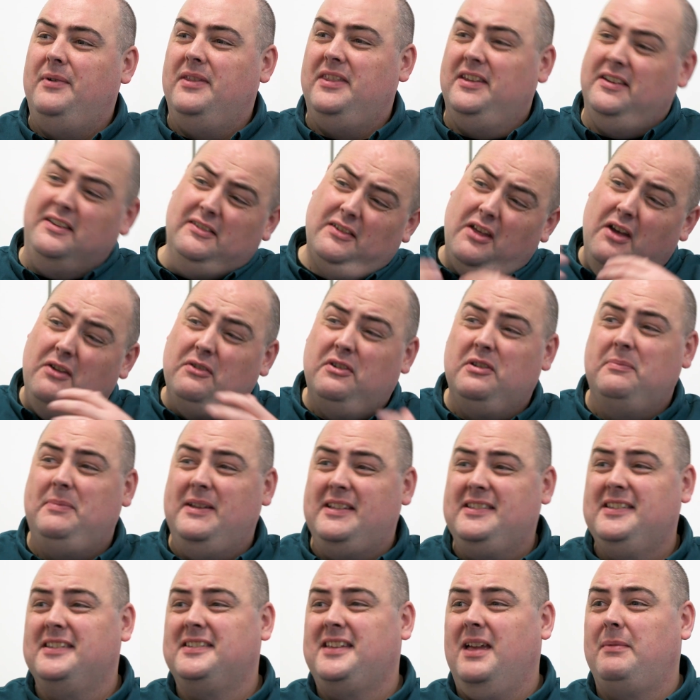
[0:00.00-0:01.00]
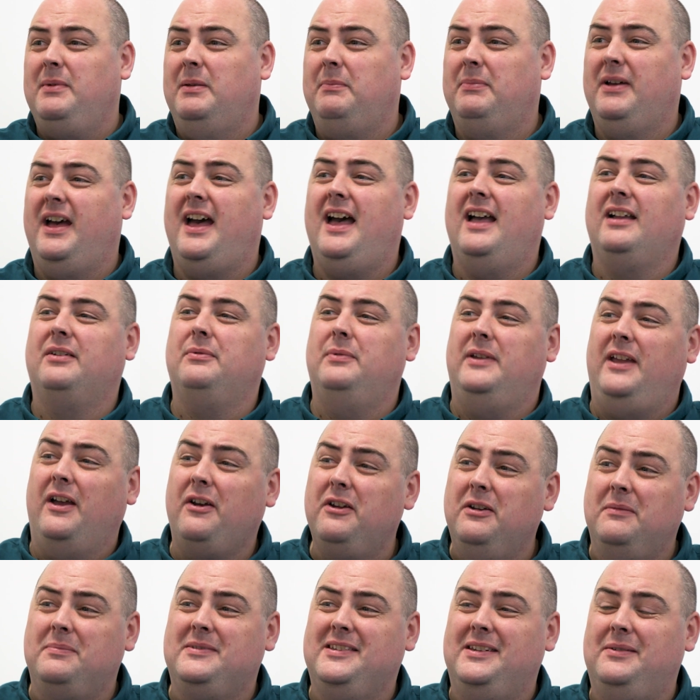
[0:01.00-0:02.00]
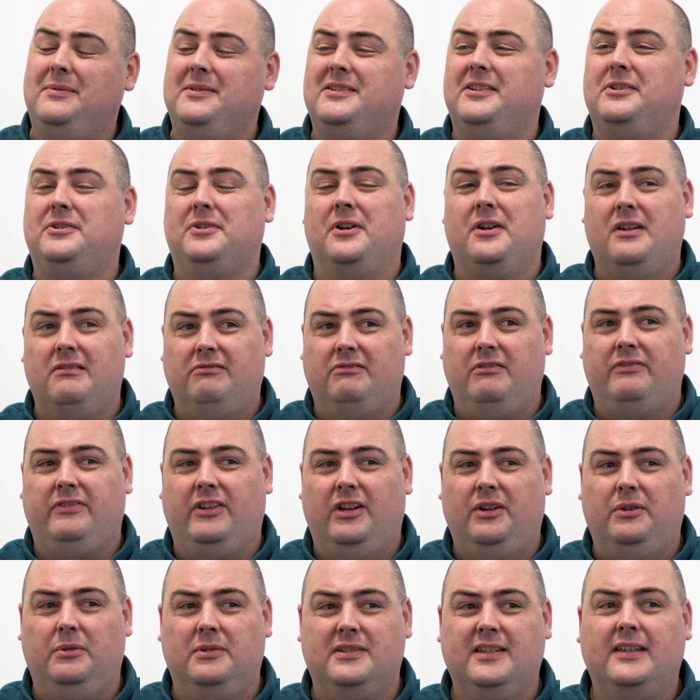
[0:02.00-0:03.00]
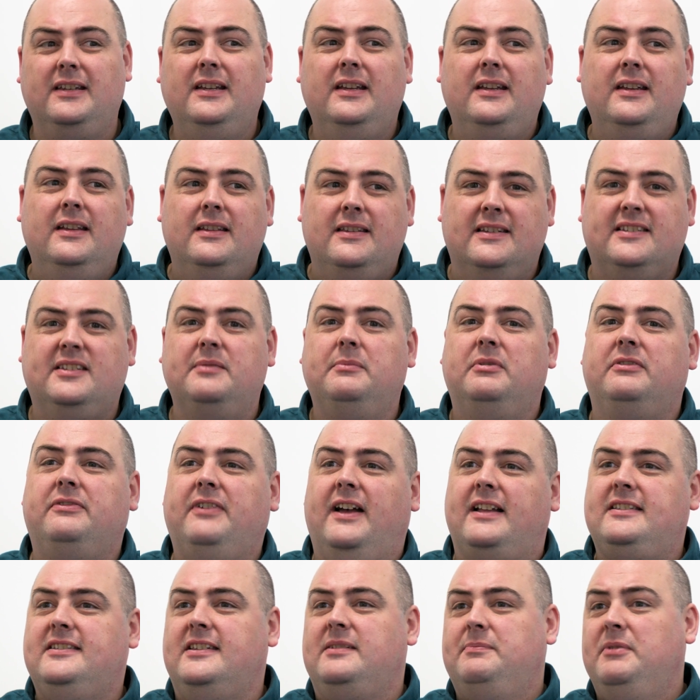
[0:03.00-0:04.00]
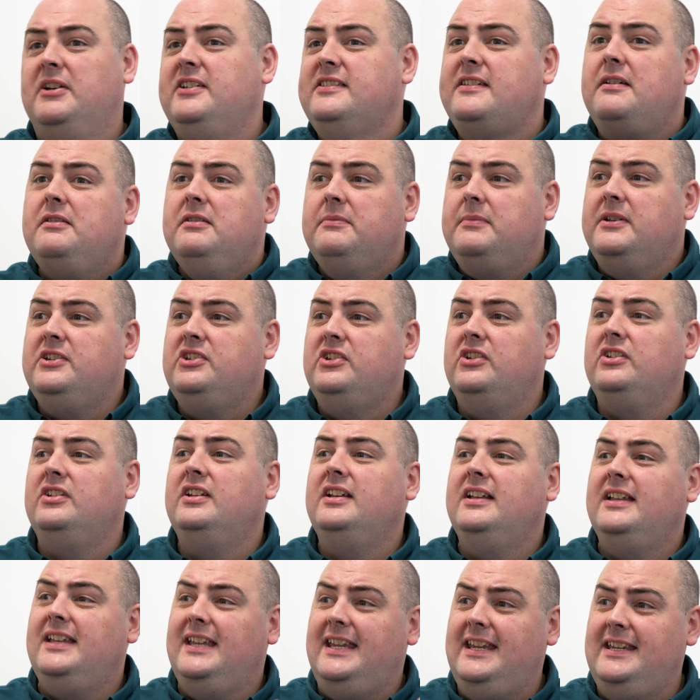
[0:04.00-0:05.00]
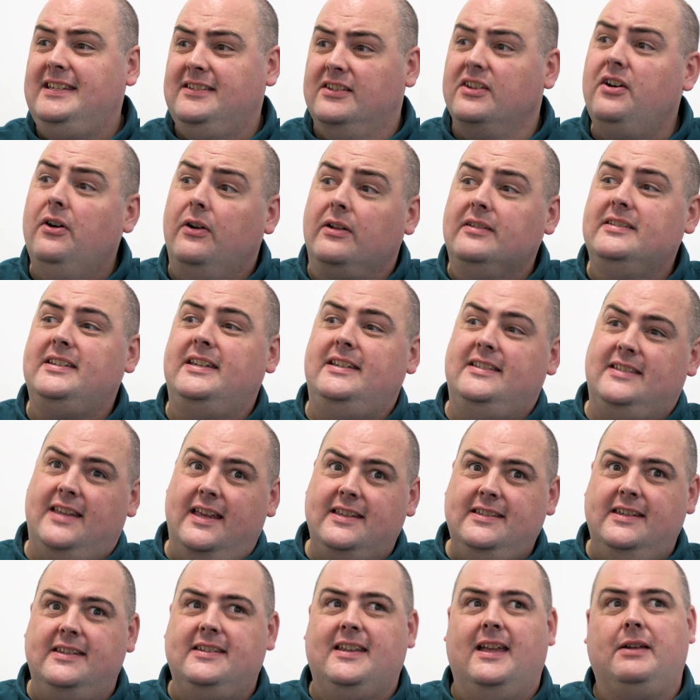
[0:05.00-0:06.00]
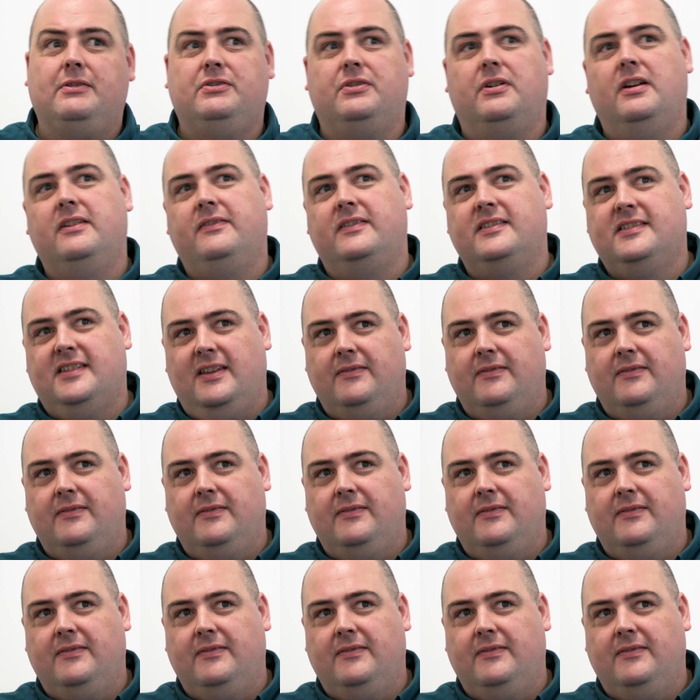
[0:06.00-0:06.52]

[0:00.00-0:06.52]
with, oh, Kubica's coming back, we hoped he was the driver of old. The simple fact is, by his own admission, he's not. He says he's now driving